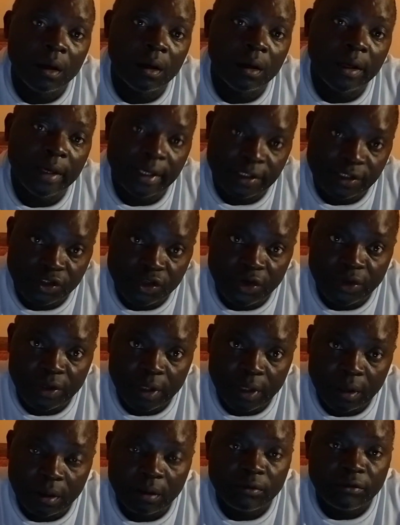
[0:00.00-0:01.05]

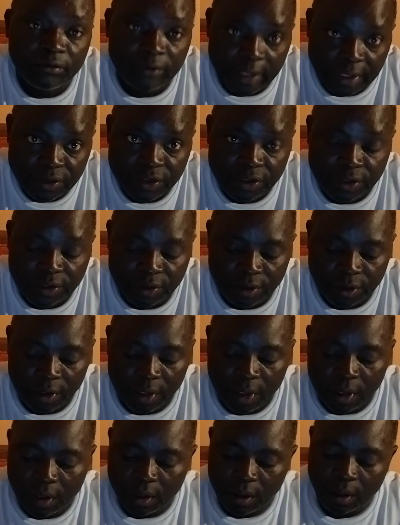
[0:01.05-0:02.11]
external factors.
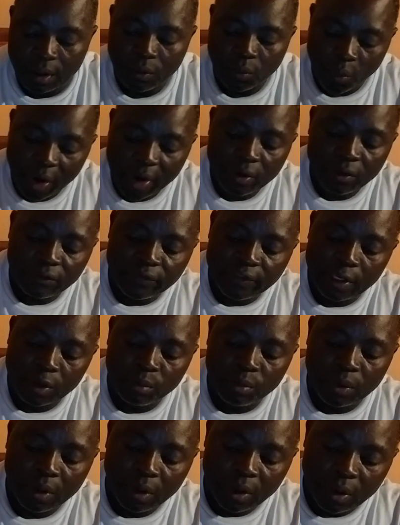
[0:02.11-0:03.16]
And one of
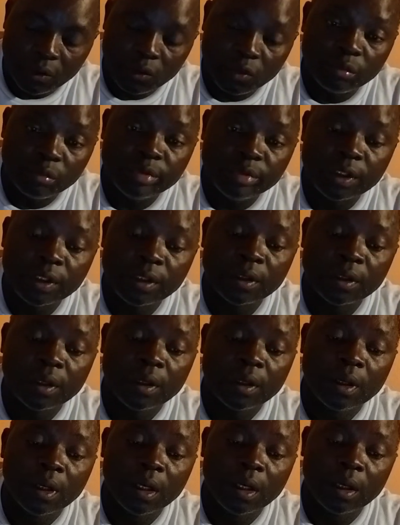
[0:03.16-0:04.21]
them would be
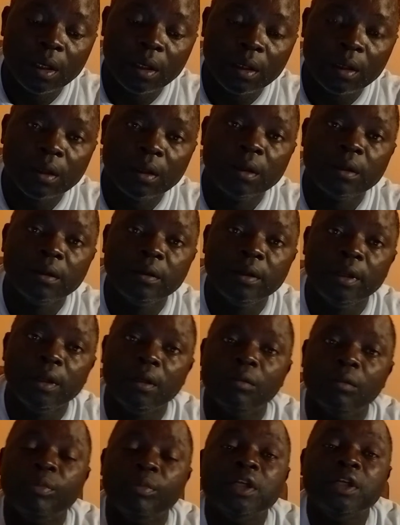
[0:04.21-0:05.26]

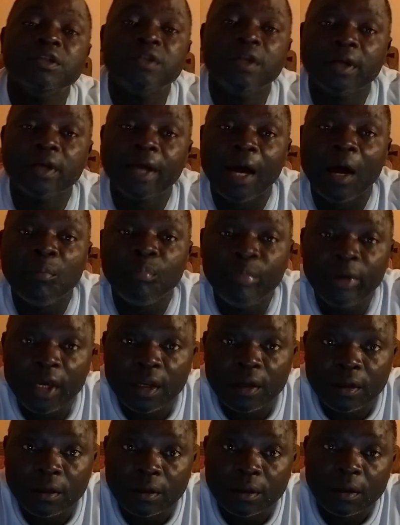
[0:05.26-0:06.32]
the military
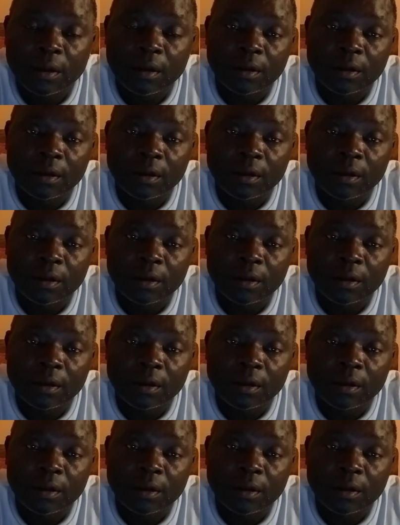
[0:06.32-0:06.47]
campaign